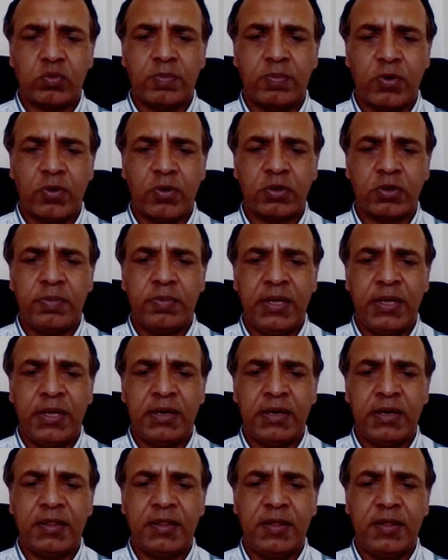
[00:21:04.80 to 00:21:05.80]
that will
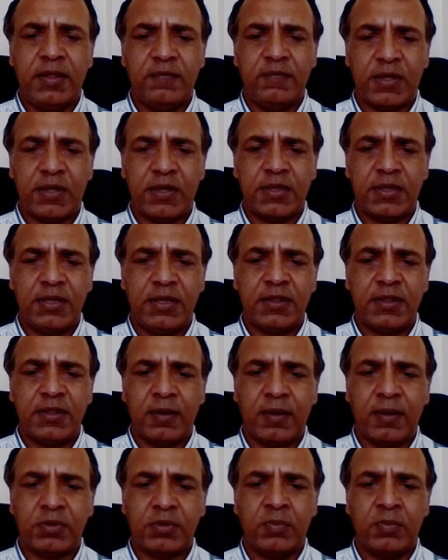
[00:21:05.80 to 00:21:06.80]
possibly receive vaccine
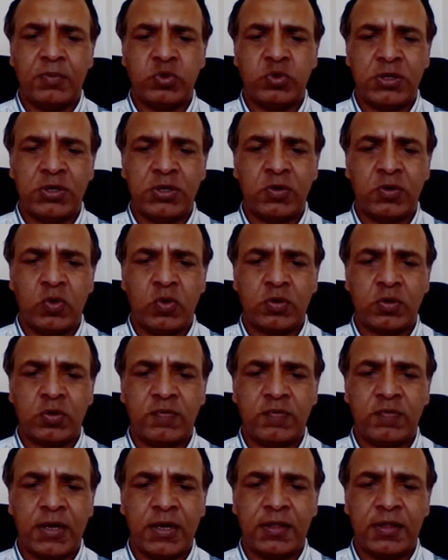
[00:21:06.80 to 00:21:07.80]
sometime during the
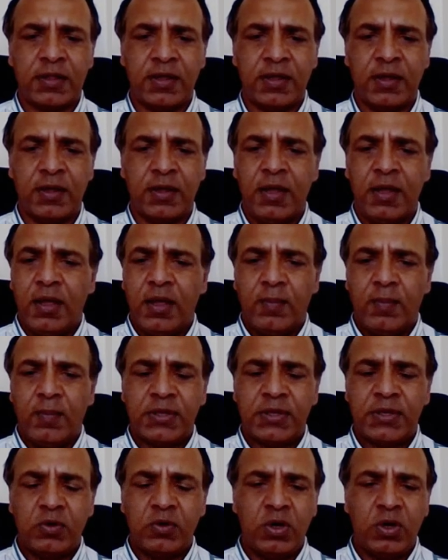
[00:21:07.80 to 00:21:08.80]
course of next year.
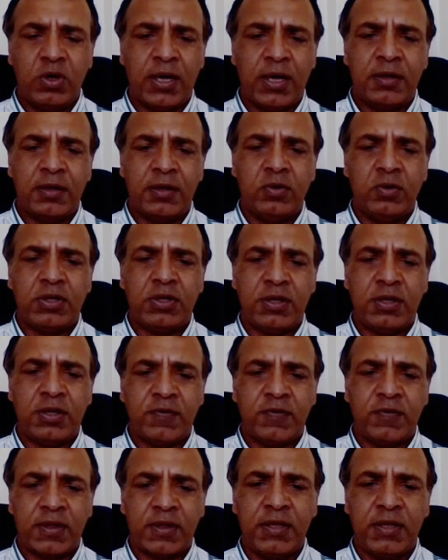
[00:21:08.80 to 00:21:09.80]
But in all likelihood, it
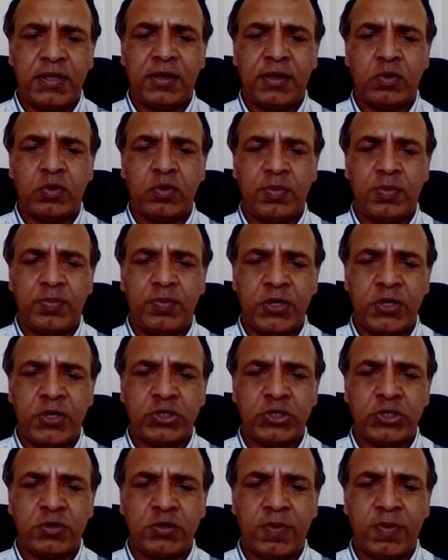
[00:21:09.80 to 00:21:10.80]
is vaccine that will be
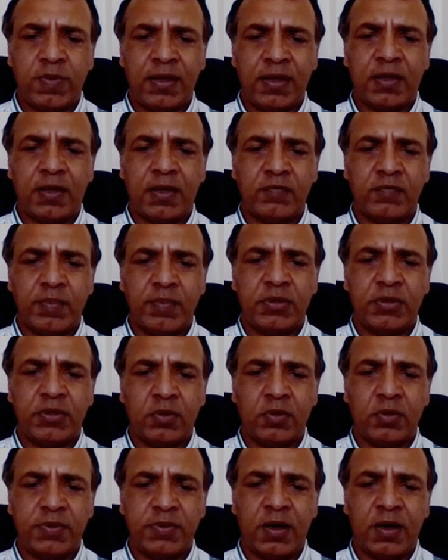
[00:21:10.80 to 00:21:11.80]
purchased by
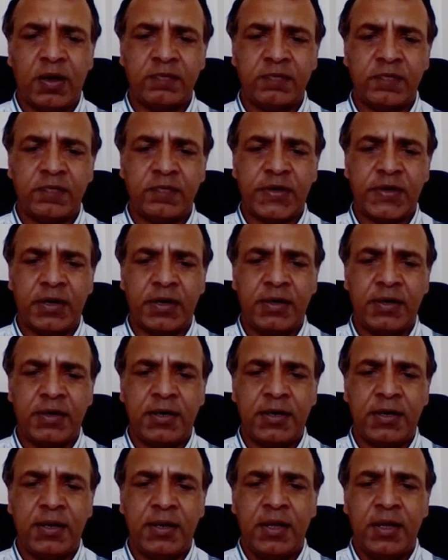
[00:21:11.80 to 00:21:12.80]
government on behalf of the
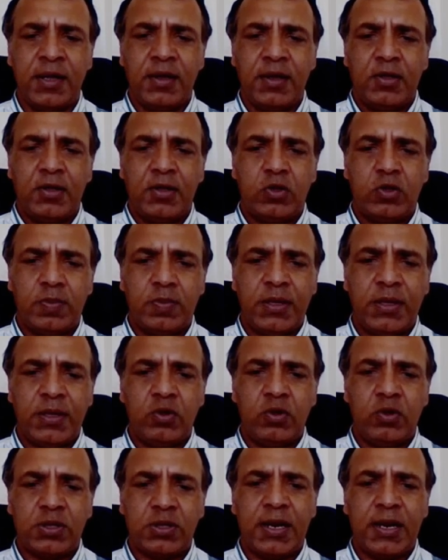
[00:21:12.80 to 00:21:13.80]
country to be
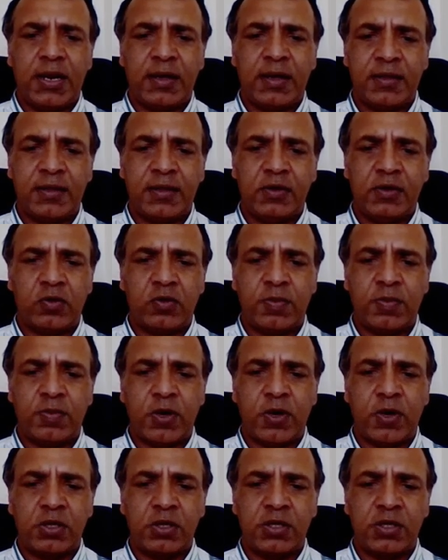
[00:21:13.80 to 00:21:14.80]
utilized in those
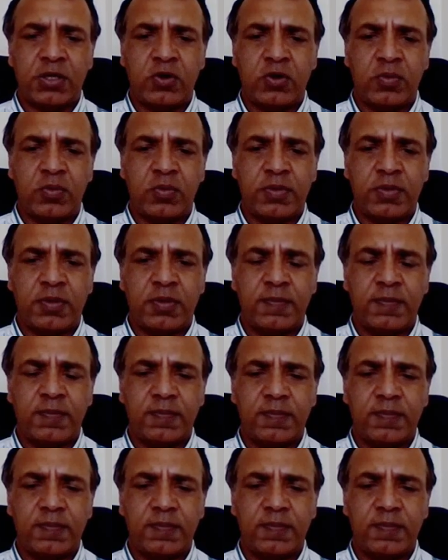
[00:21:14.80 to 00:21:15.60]
priority groups.